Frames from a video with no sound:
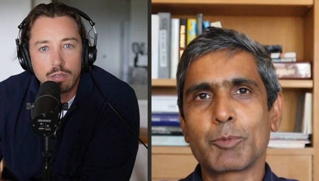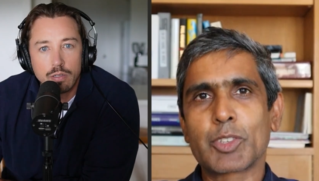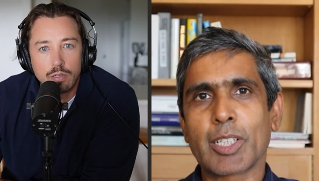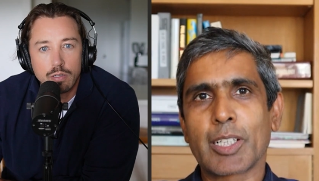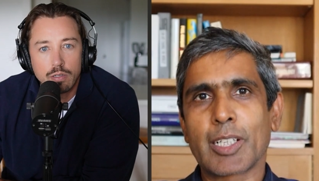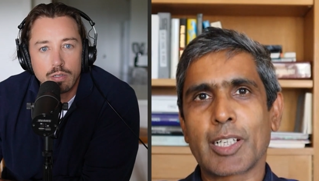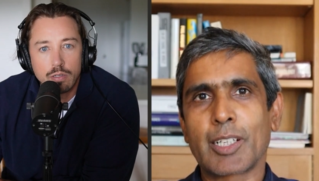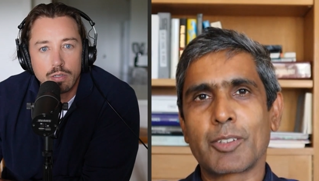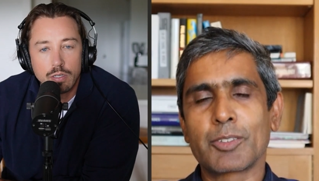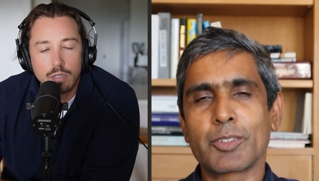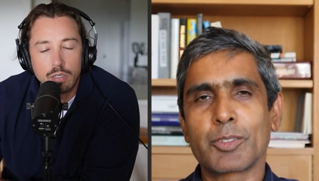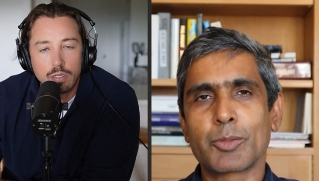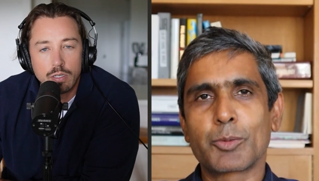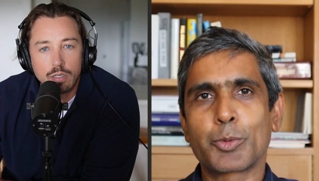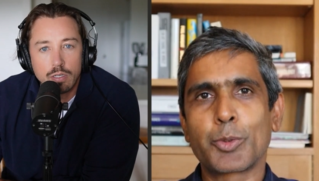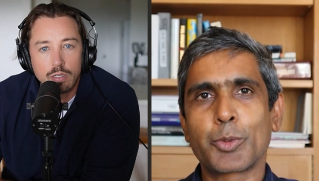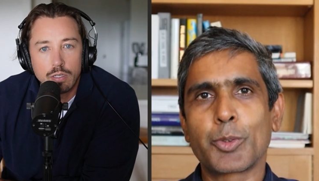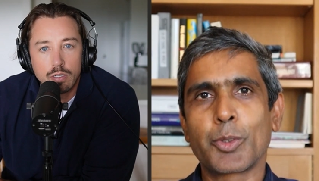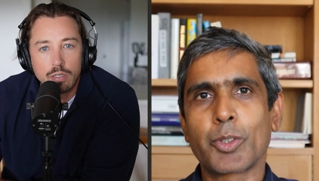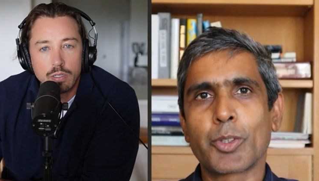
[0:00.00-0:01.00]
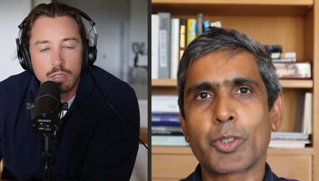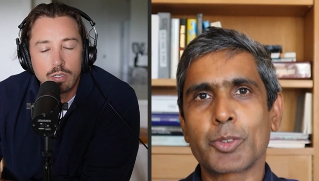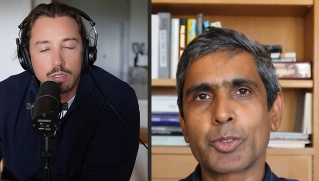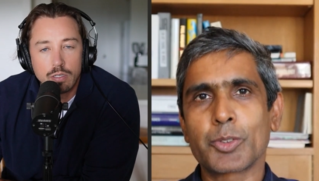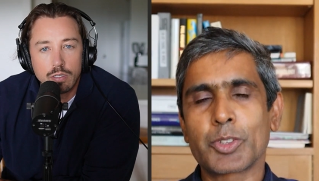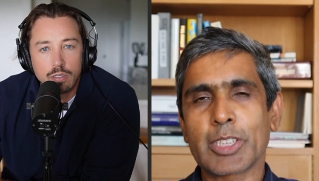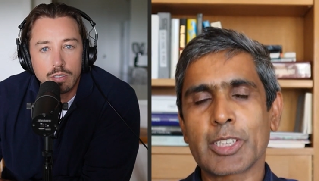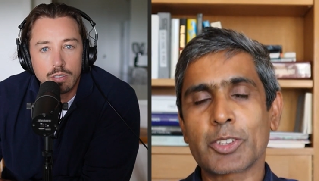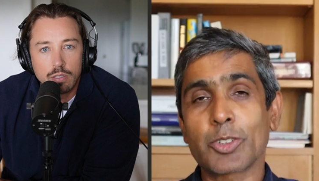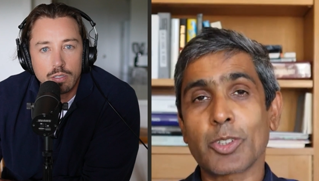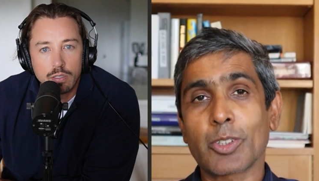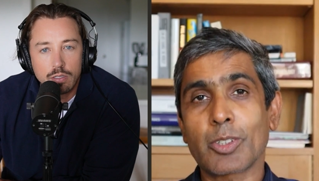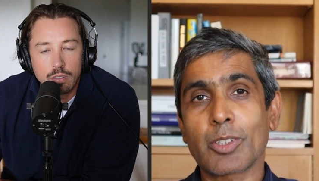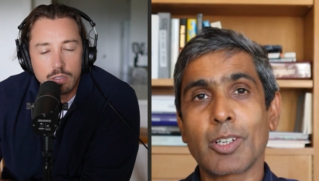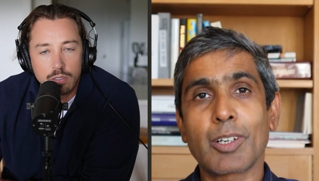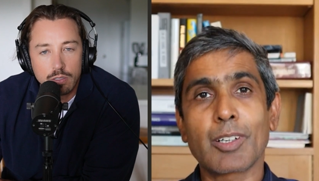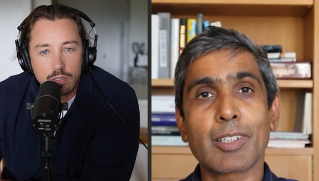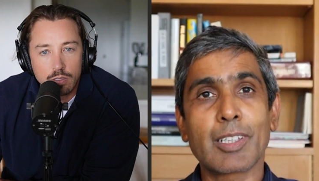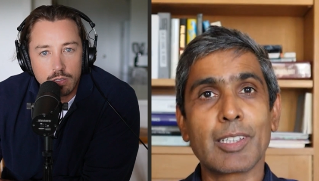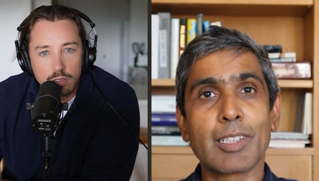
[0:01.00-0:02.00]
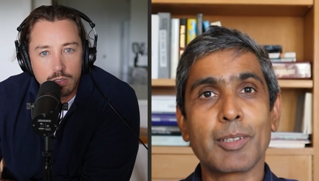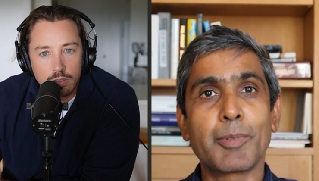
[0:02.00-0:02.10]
Speaker 1: say around four to six o'clock in the